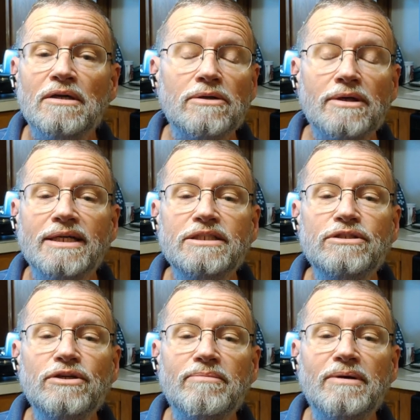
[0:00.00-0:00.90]
Look, I
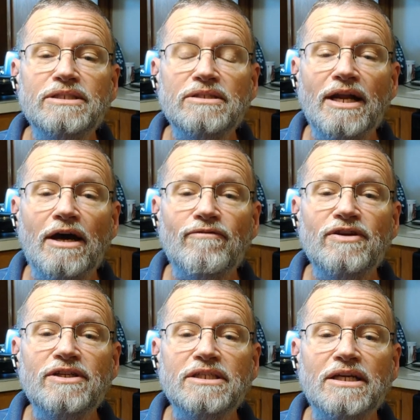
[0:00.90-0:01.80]
just took my son out
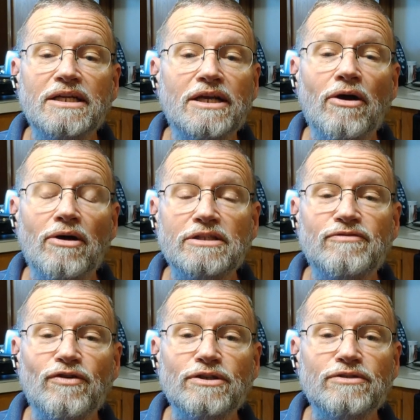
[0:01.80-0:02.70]
fishing, and he caught his
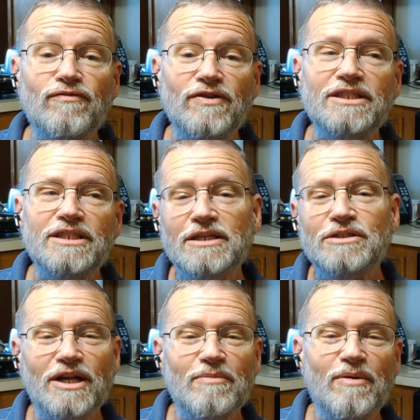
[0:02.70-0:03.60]
first fish
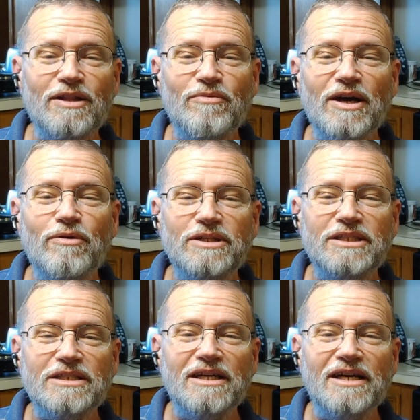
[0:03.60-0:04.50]
yesterday, by the way, which
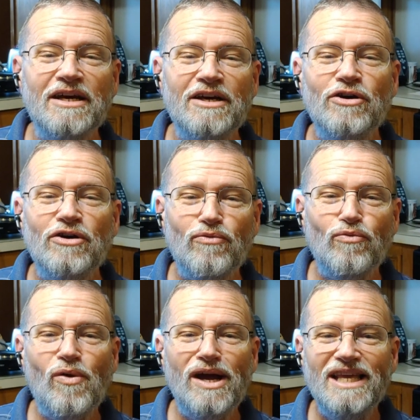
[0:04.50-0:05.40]
is a
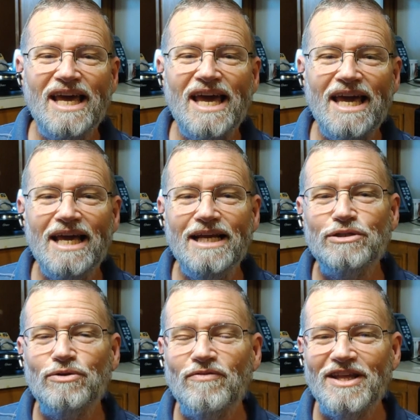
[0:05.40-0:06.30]
what, yay
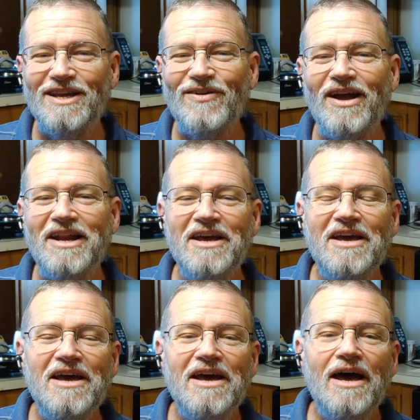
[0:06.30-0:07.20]
sort of thing, right?
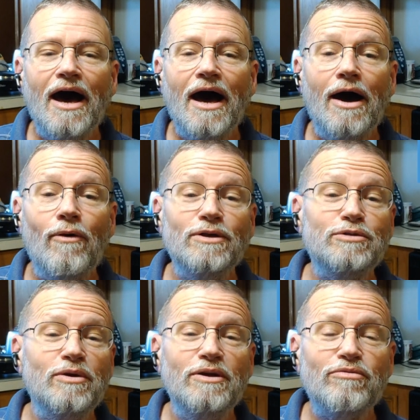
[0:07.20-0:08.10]

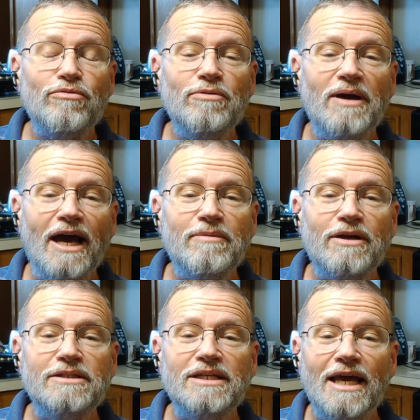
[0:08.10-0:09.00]
Which we threw back
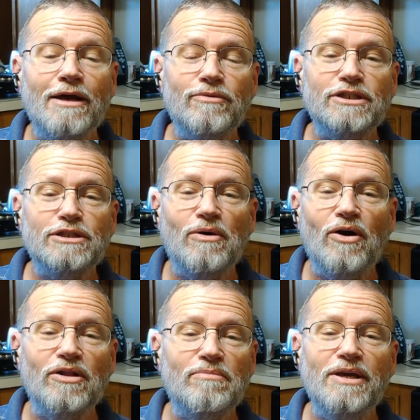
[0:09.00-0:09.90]
because A, it was
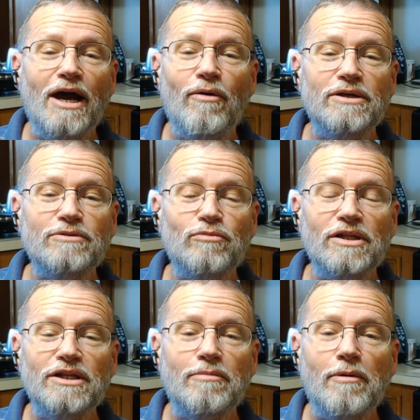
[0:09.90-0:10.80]
small, and B, I wasn't
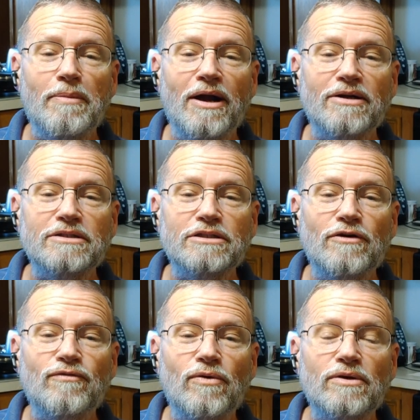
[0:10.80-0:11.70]
willing to prepare it, and
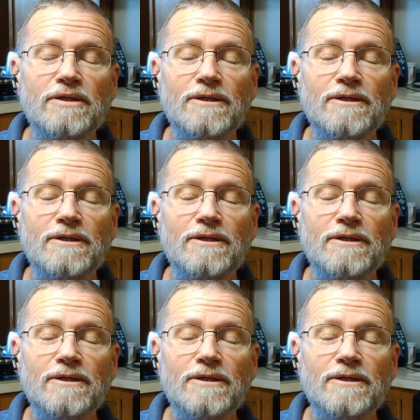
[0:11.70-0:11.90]
so forth.